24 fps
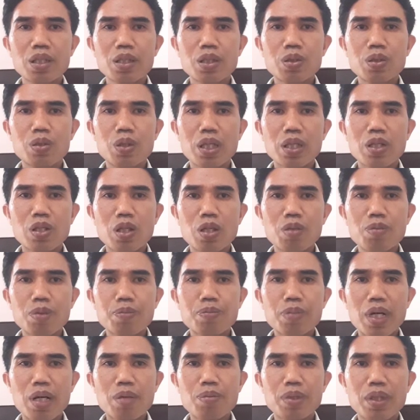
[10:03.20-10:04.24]
to
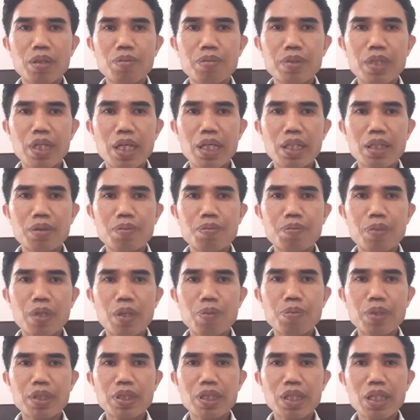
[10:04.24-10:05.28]
economic problems that
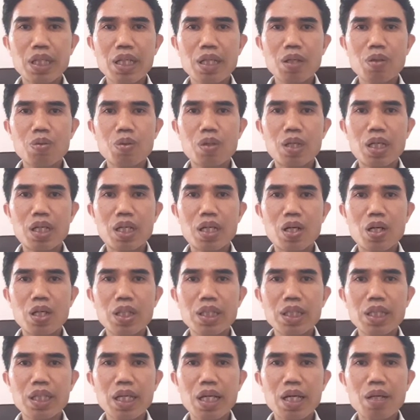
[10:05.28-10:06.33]
previously were
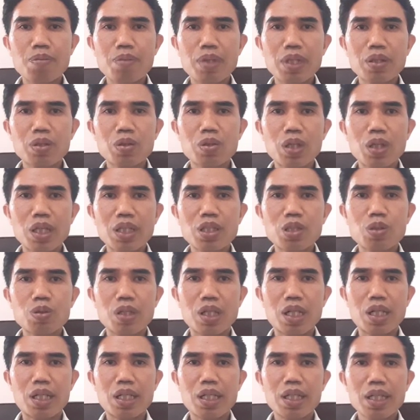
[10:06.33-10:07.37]
only able to
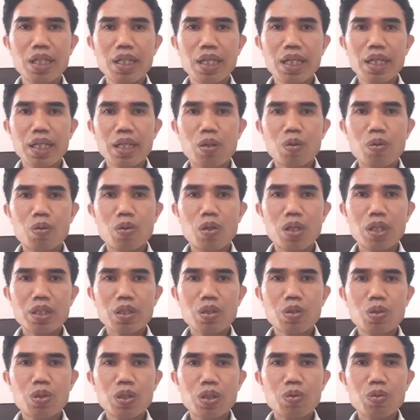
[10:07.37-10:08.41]
answer
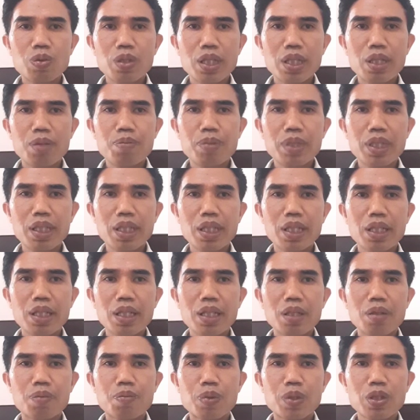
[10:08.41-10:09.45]
what good will
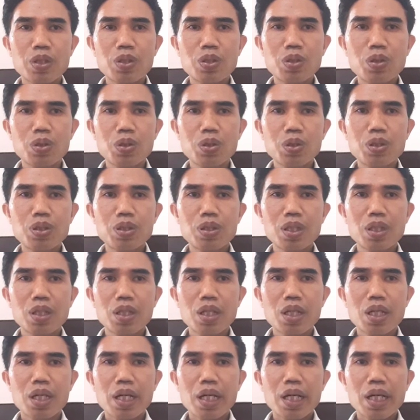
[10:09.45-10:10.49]
be produced
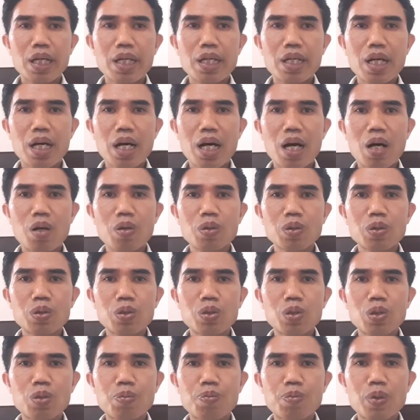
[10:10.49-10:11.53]
and how
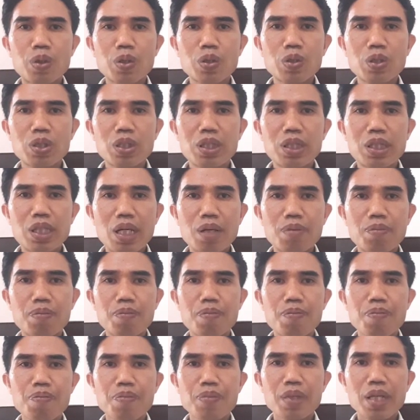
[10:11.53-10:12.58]
to produce
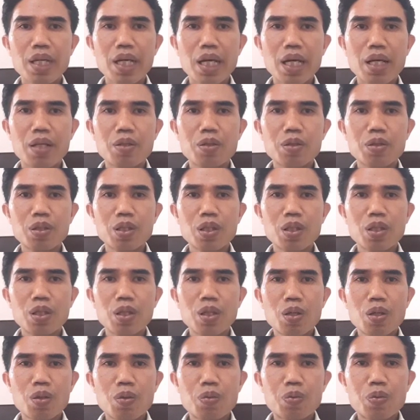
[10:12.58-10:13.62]
them, and
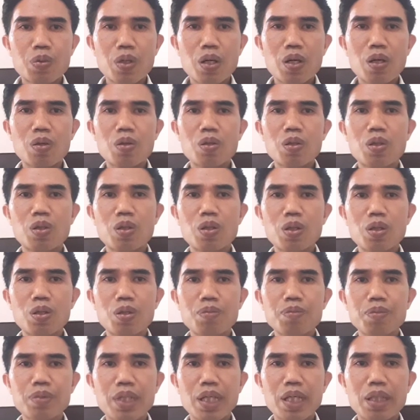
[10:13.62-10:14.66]
for
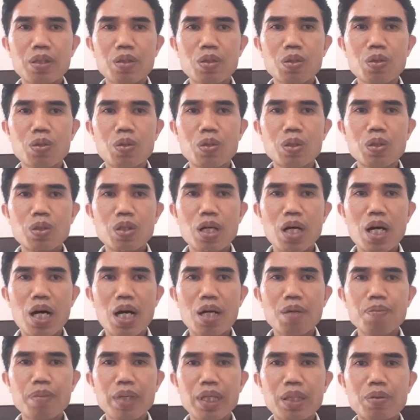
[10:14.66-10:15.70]
whom that good
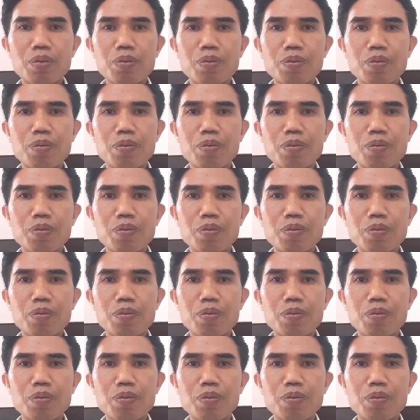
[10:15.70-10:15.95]
are made